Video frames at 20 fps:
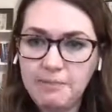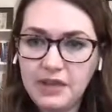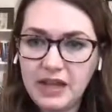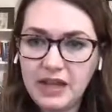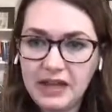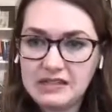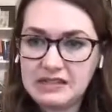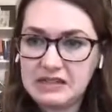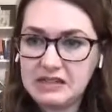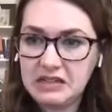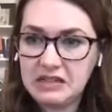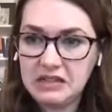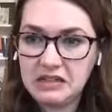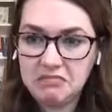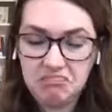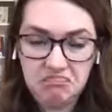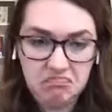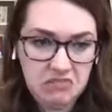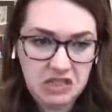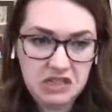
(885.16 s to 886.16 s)

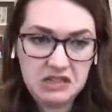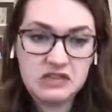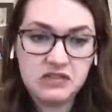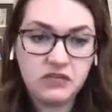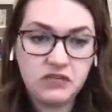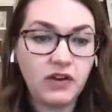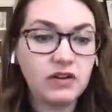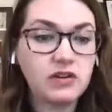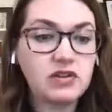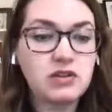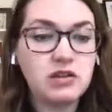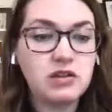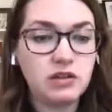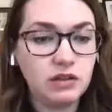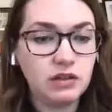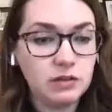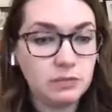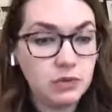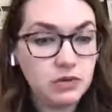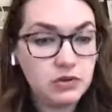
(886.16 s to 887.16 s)
as it is
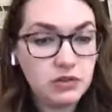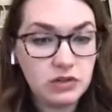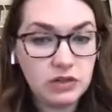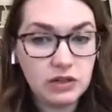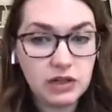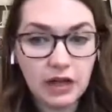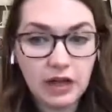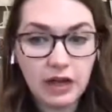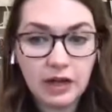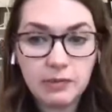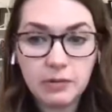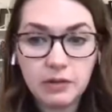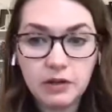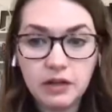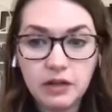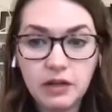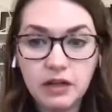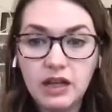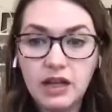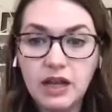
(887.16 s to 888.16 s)
functional in Petunia
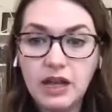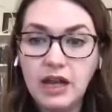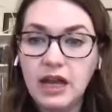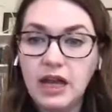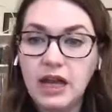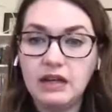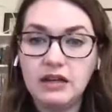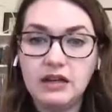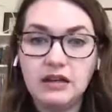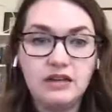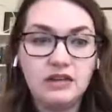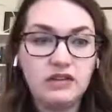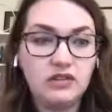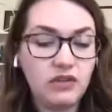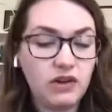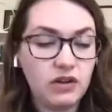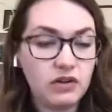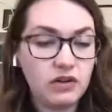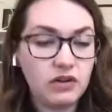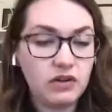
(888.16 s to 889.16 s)
hybrida
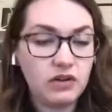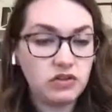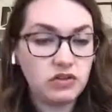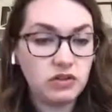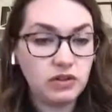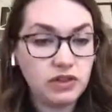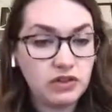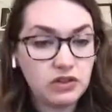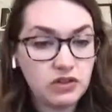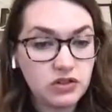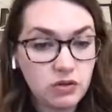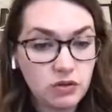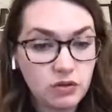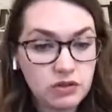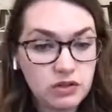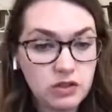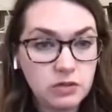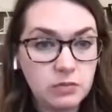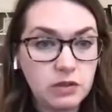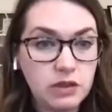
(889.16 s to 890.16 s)
and it is functional in the
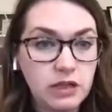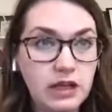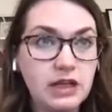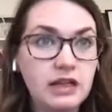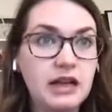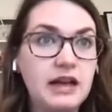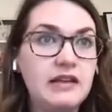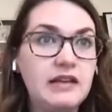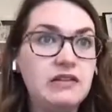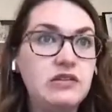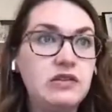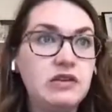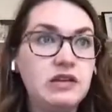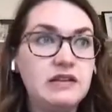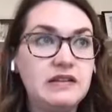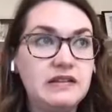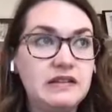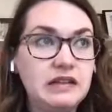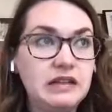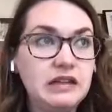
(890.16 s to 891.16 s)
short tube clade,
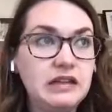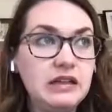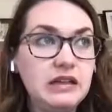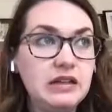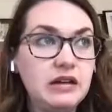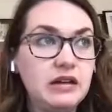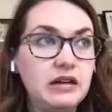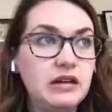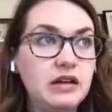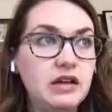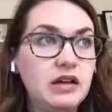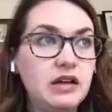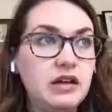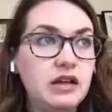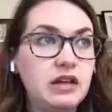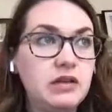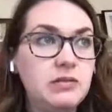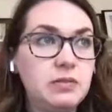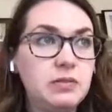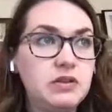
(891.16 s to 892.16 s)
as you can see
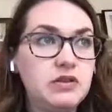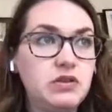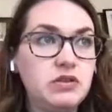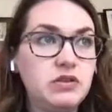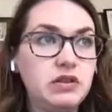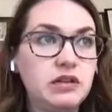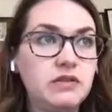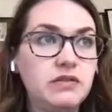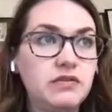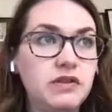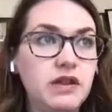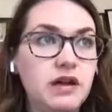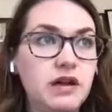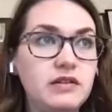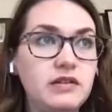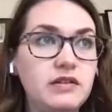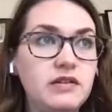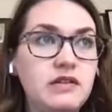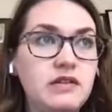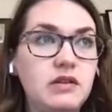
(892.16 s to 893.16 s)
here in Petunia
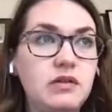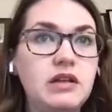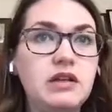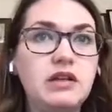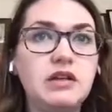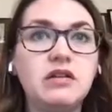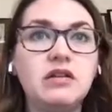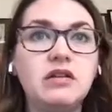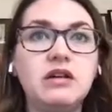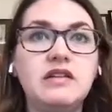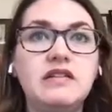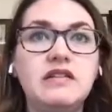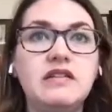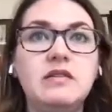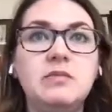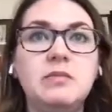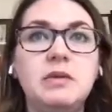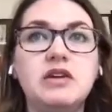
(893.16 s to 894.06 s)
inflata. So here